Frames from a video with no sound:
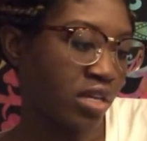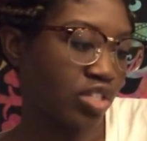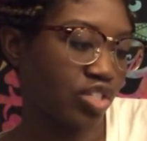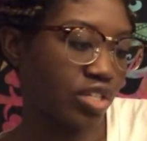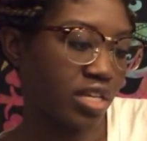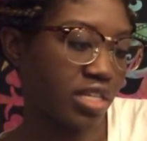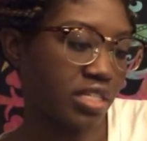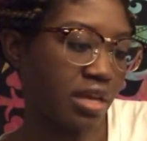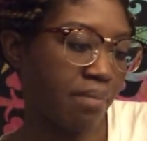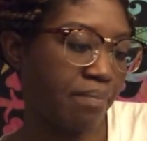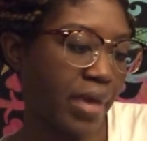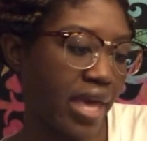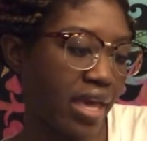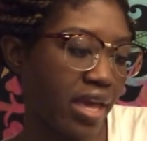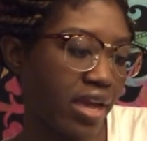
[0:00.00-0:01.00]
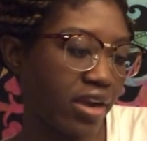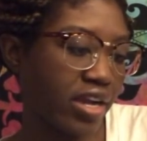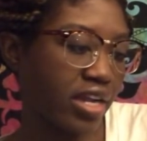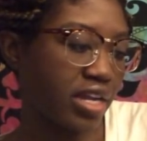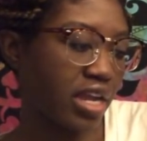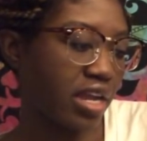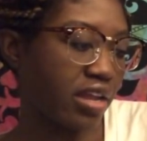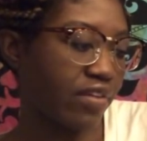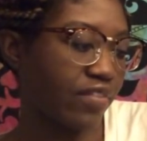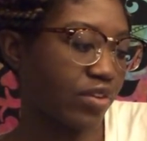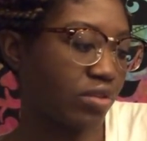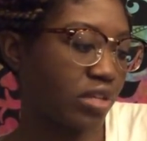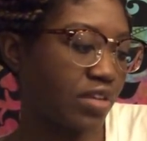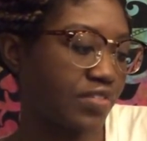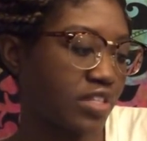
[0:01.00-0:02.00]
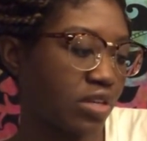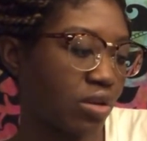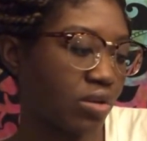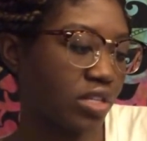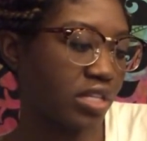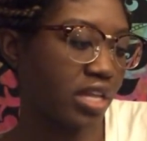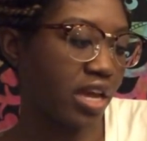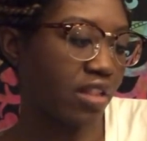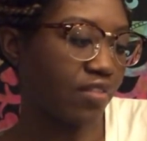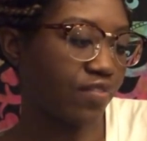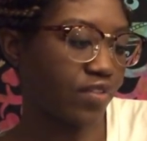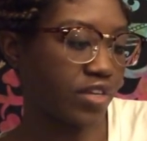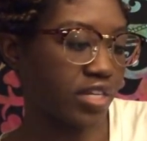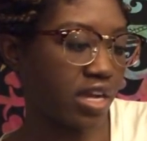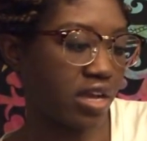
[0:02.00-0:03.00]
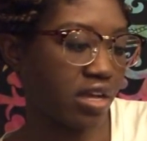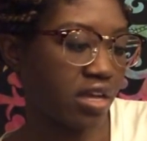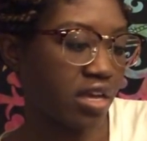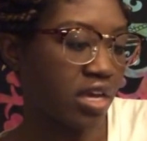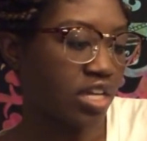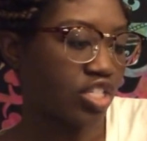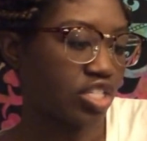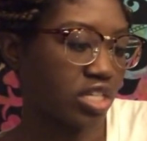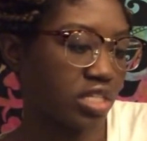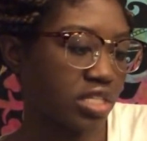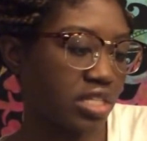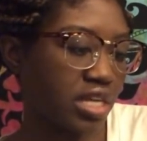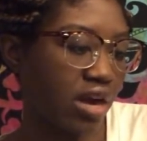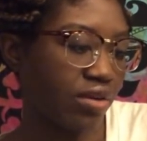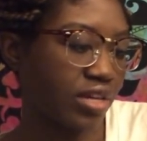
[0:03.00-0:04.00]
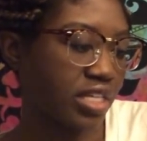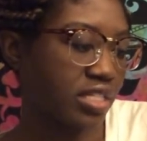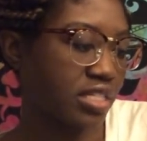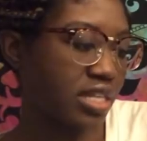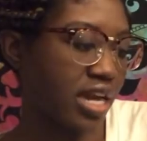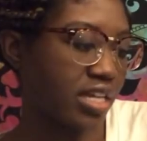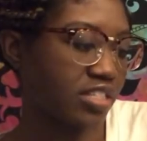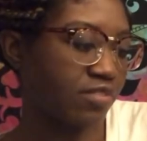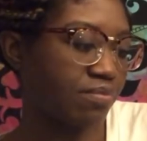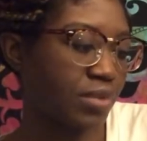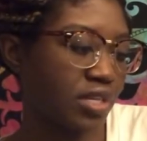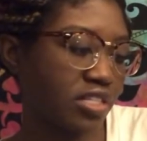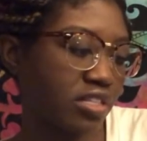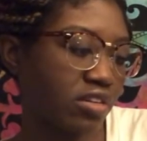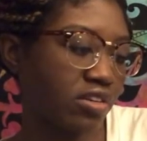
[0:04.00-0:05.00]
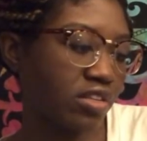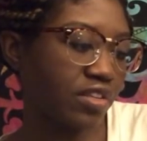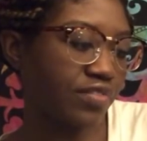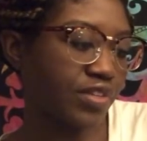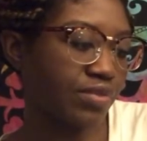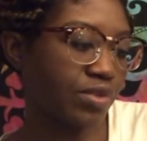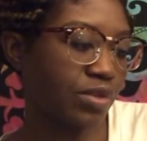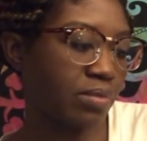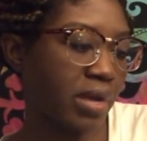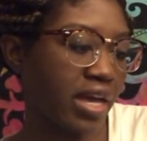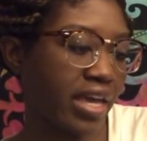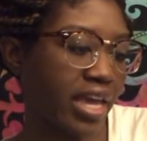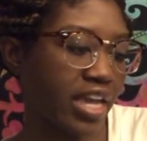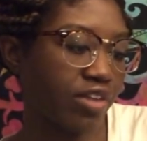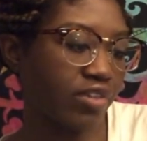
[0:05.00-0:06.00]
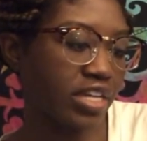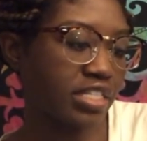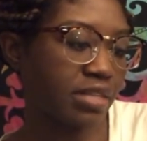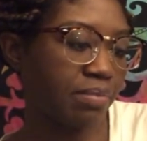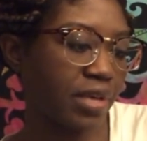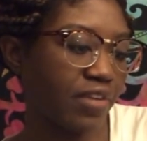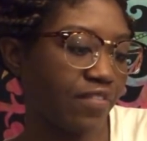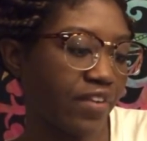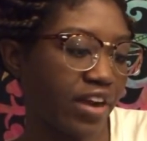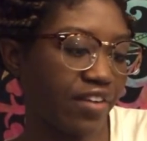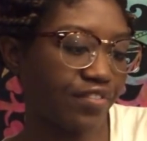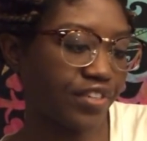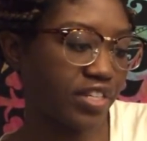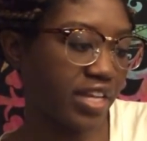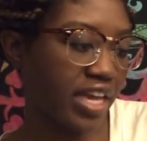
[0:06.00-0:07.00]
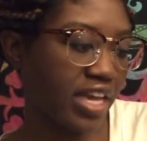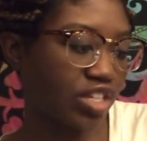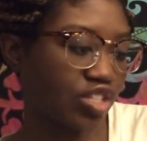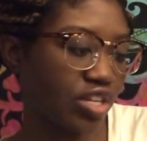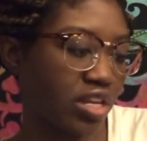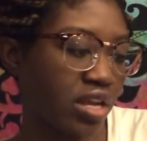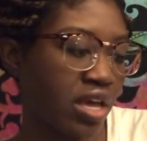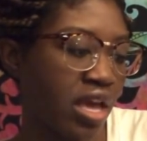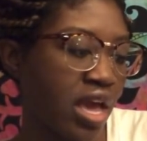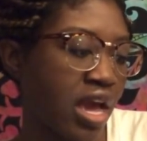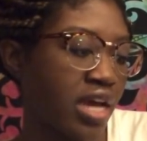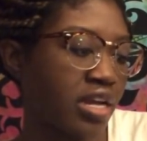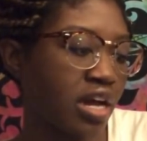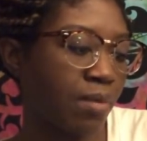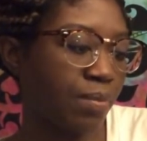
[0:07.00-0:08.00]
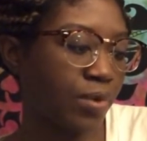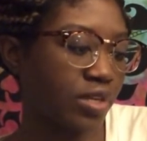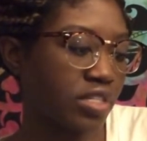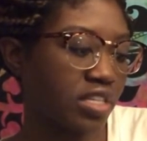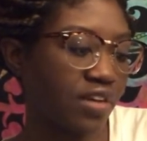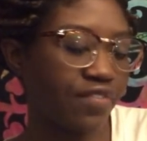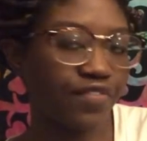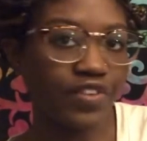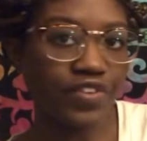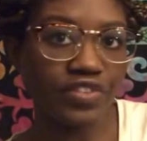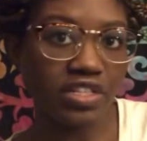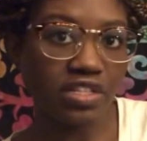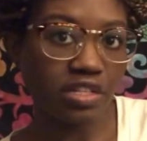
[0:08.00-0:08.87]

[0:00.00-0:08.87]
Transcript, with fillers: She is a Bay Area native who lives in Oakland, California. She has towering stacks of books in her living room, a cake recipe for every occasion, and upwards of 50